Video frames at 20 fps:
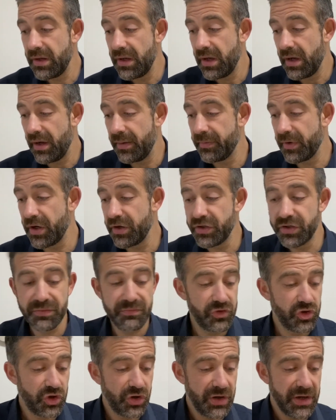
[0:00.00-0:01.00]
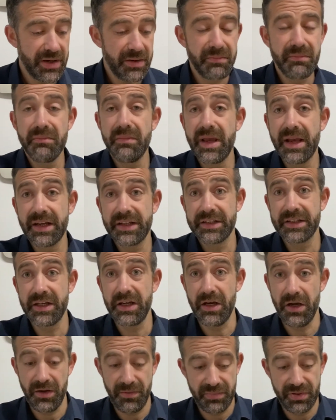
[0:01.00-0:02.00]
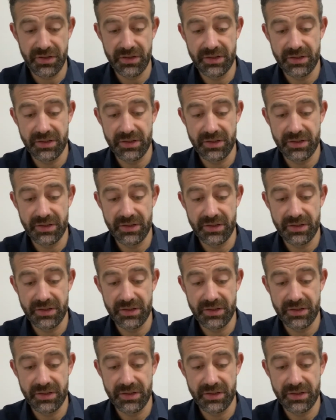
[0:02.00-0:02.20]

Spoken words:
I'm going to try and mix up